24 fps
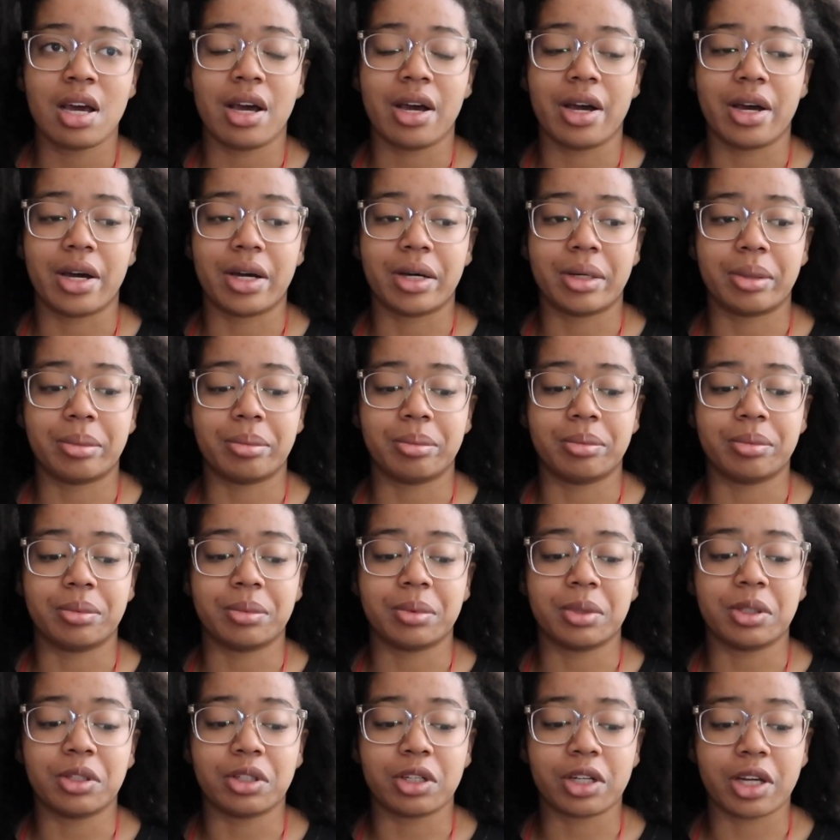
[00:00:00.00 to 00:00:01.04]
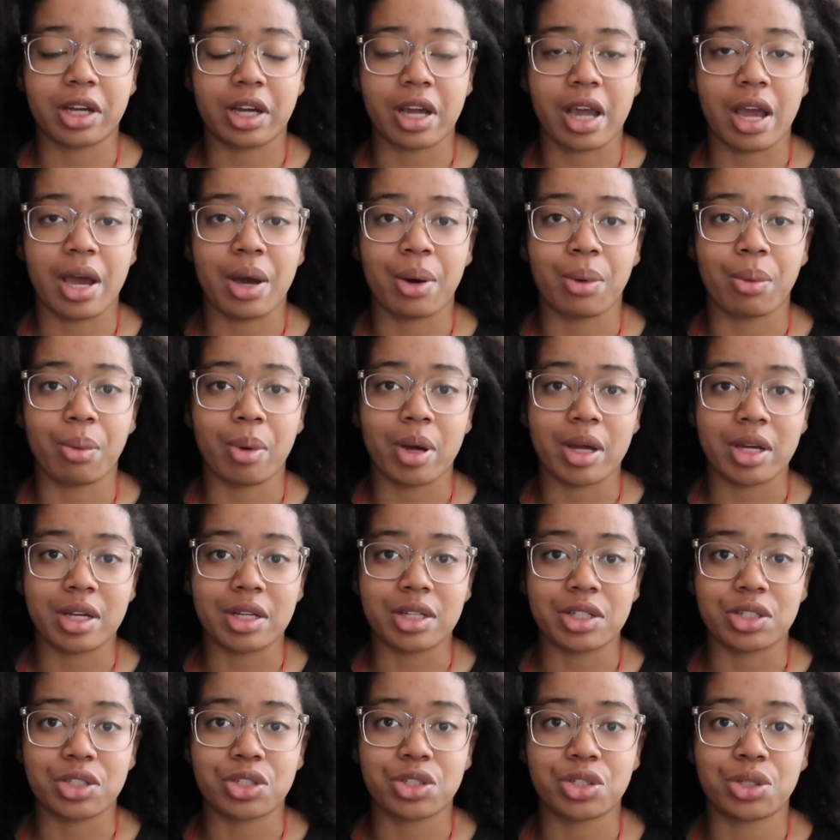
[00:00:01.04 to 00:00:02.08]
um, looking at
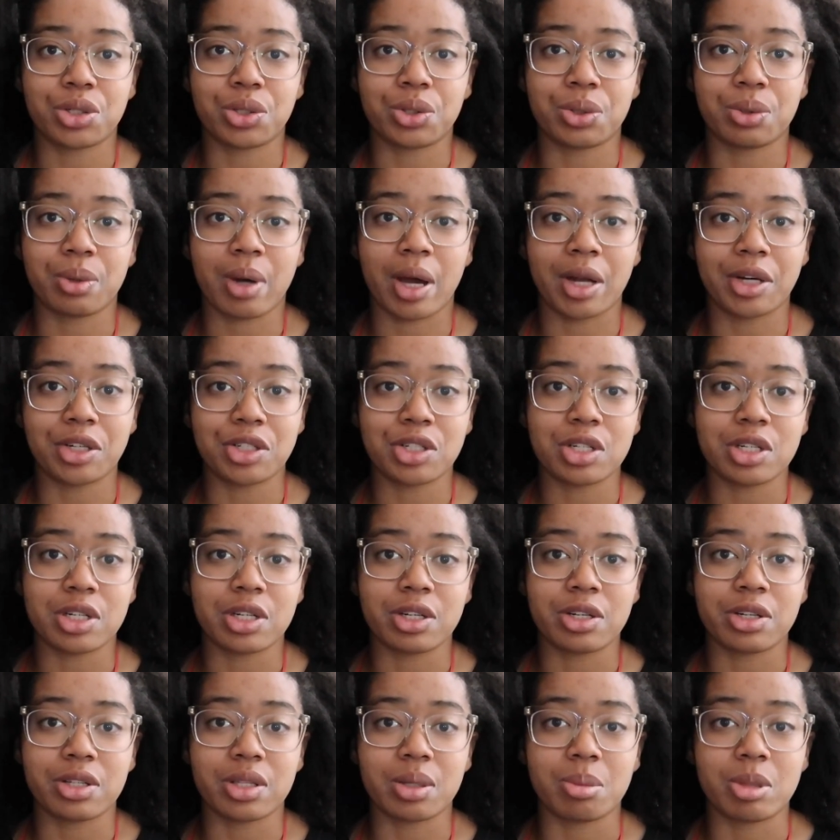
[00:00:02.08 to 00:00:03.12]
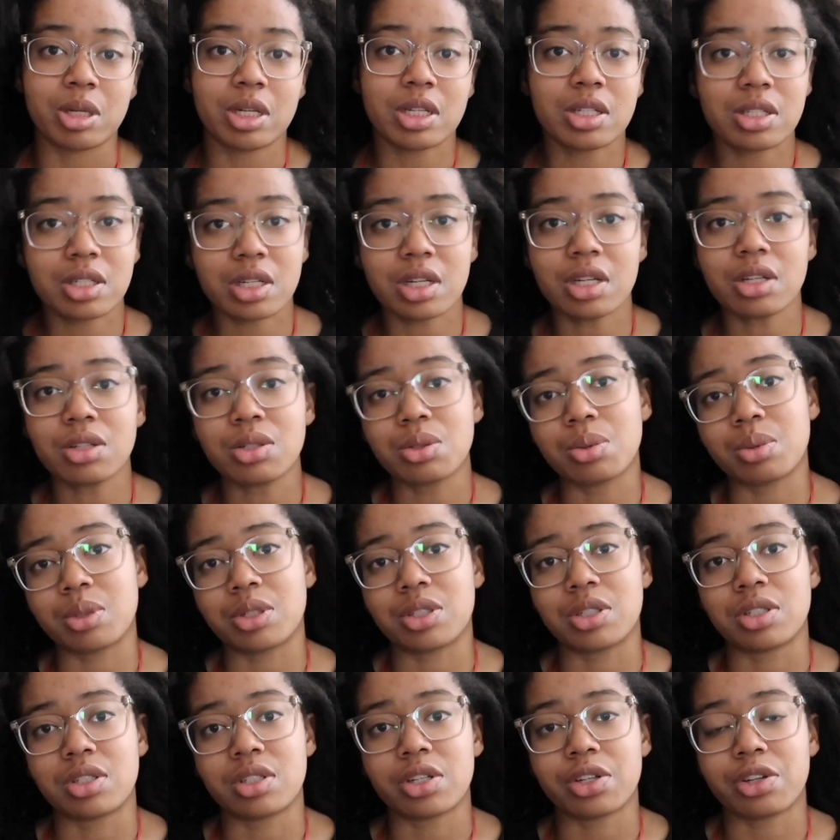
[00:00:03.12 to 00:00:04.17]
ways to engineer the meniscus,
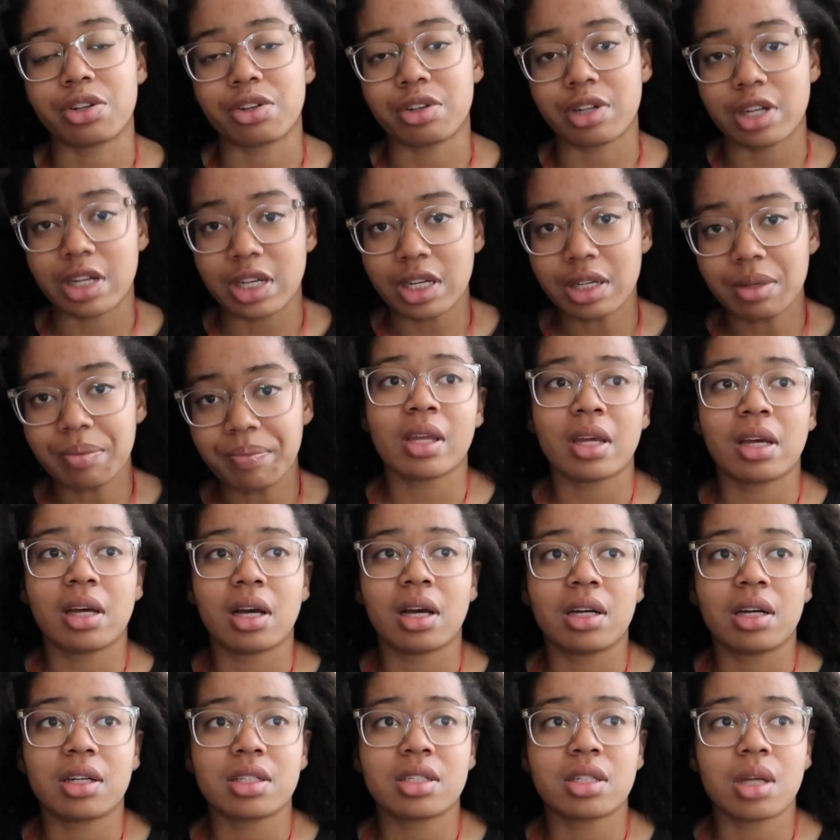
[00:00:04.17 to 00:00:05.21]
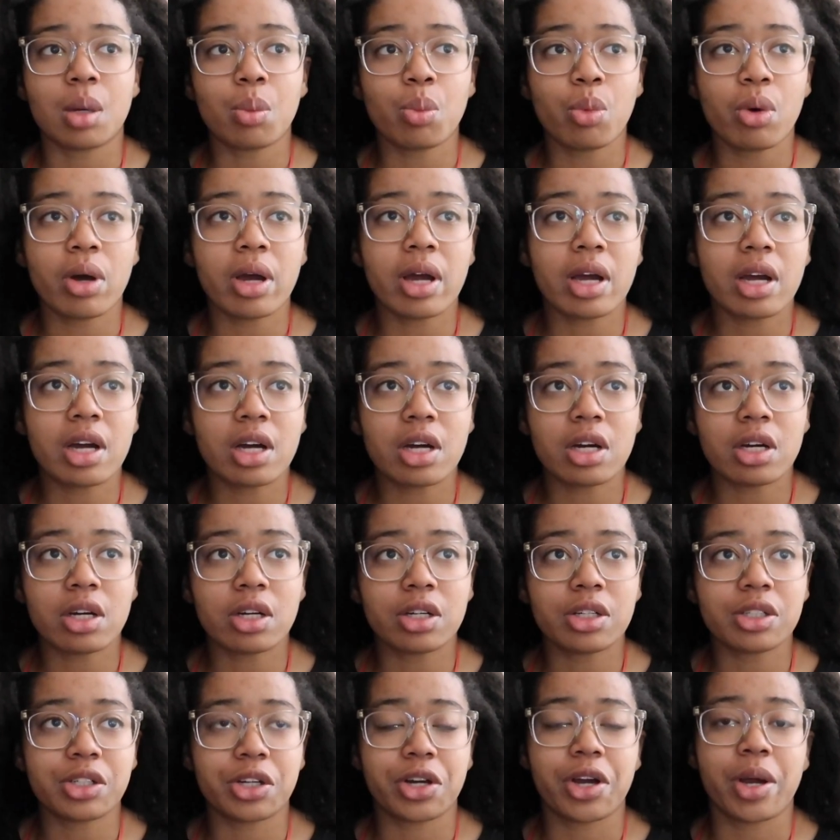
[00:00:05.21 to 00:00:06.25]
which is in your knee
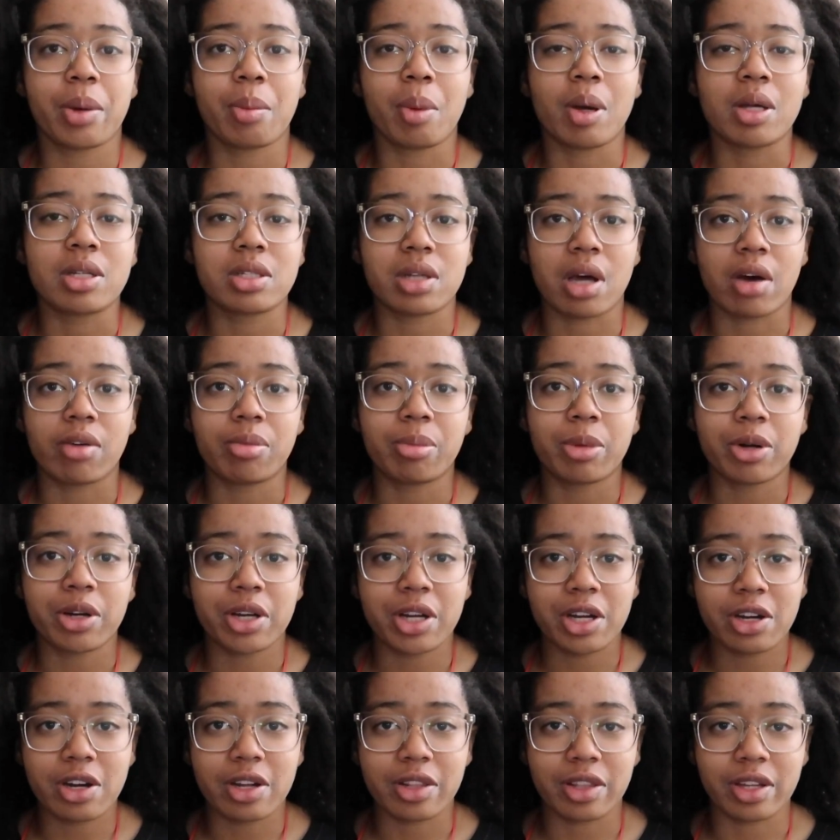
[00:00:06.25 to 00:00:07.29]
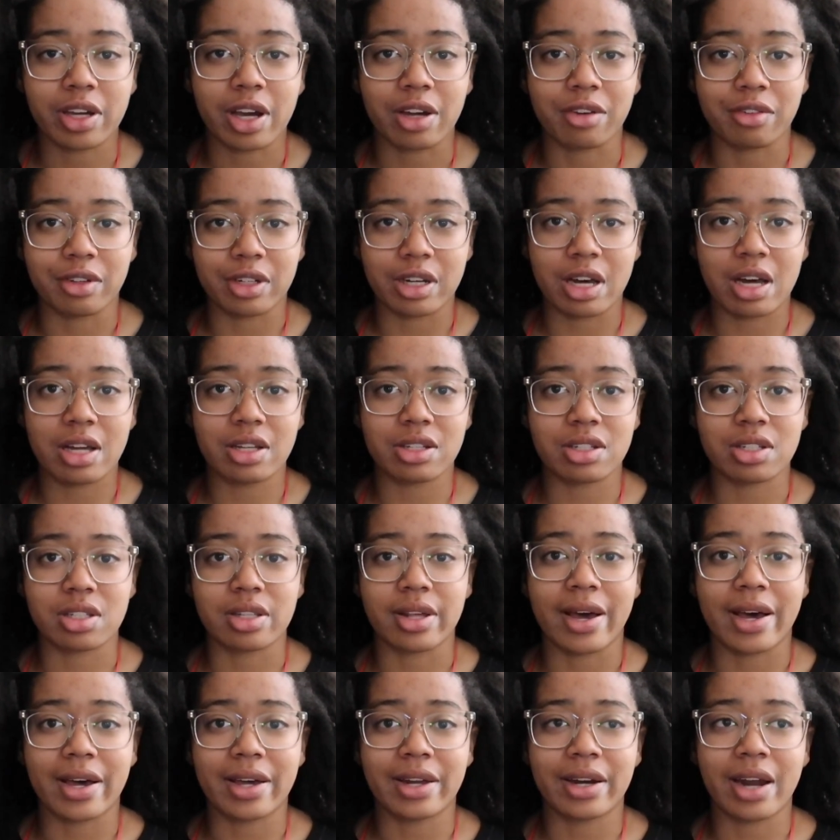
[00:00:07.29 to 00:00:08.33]
somewhere during my sophomore year, I think I realized
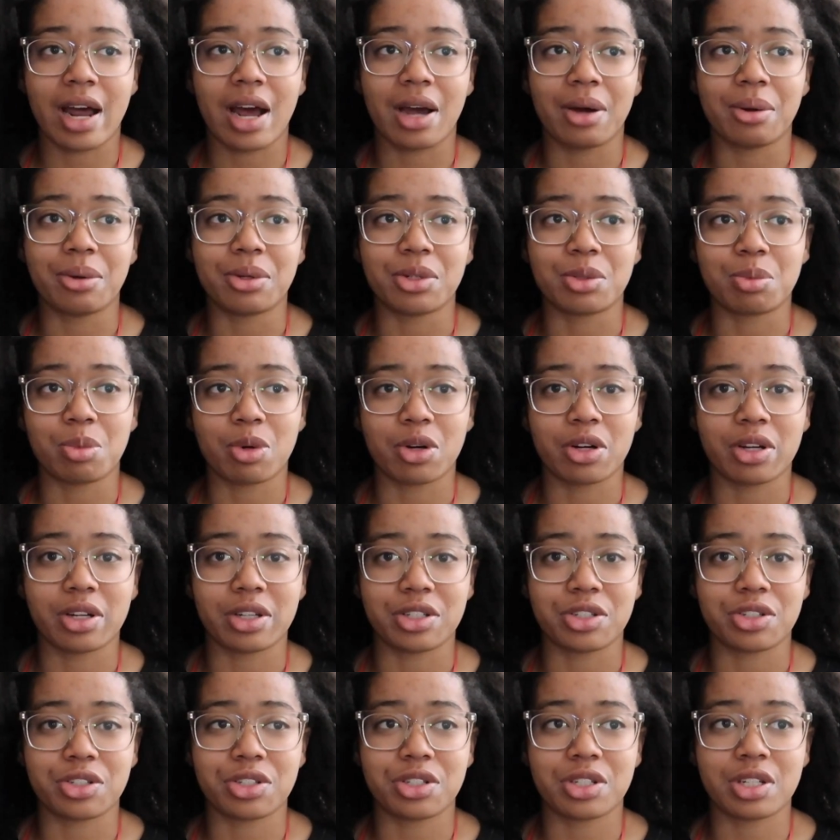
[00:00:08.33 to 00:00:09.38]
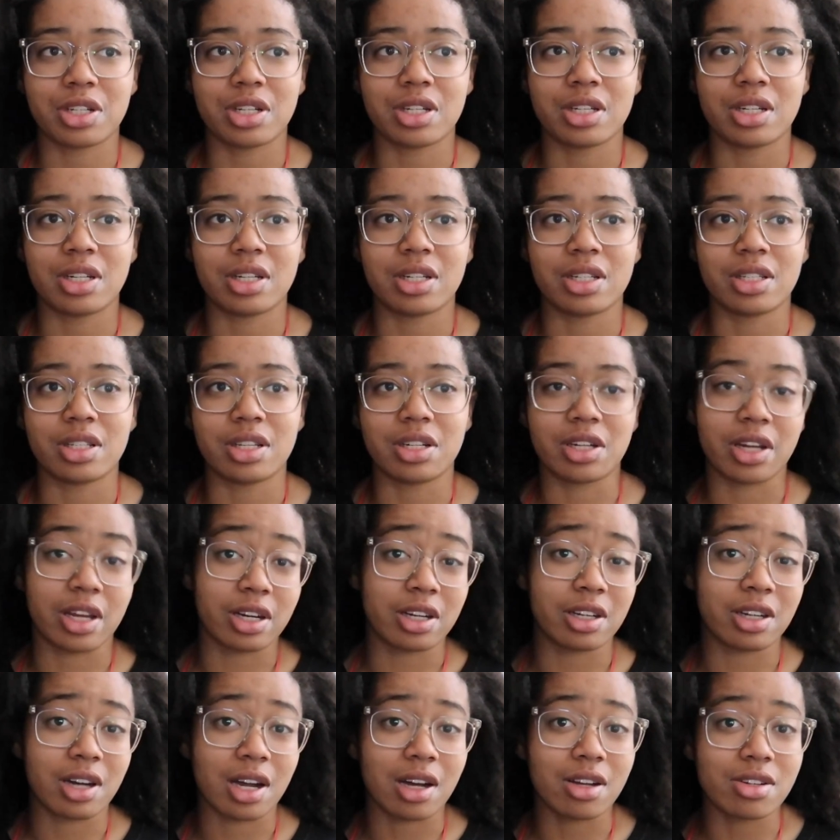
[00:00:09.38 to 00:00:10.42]
that I was more interested in the
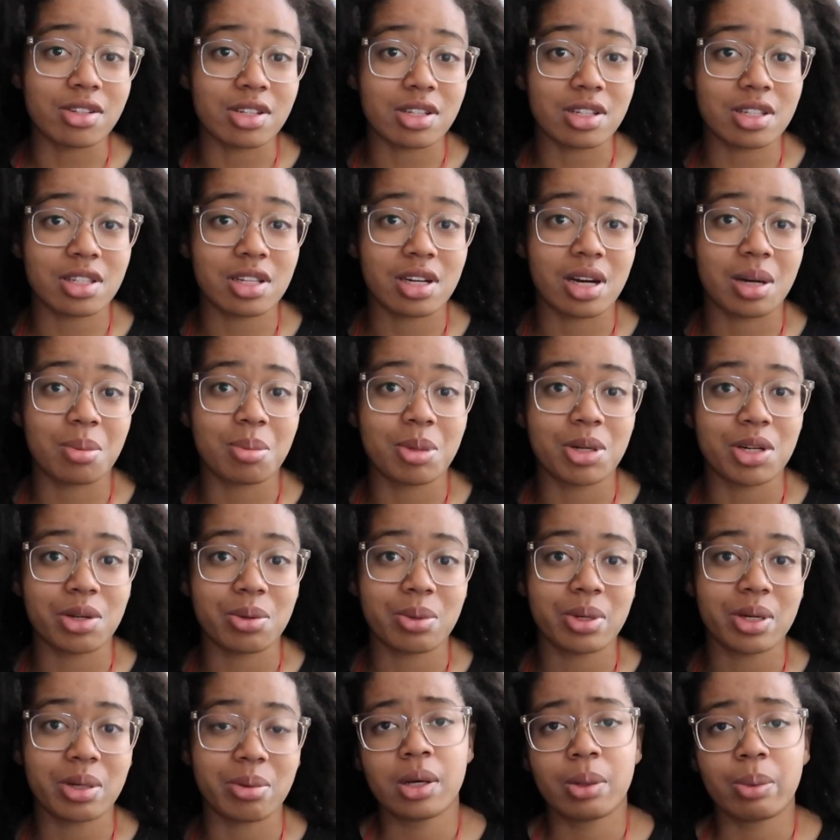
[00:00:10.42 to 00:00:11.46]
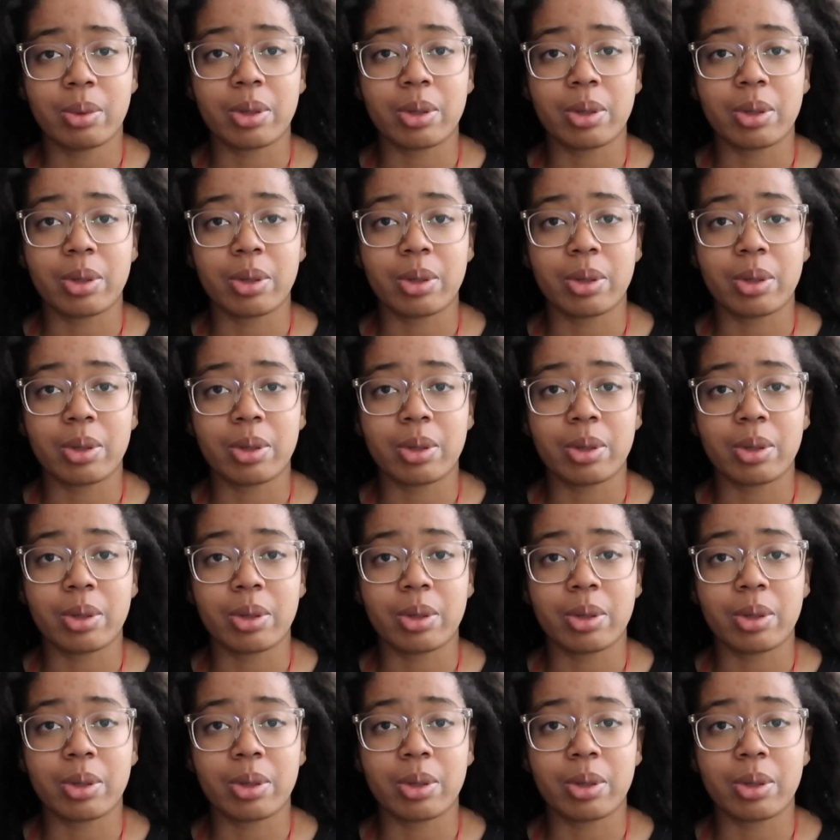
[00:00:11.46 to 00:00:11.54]
data analysis that I'd been doing.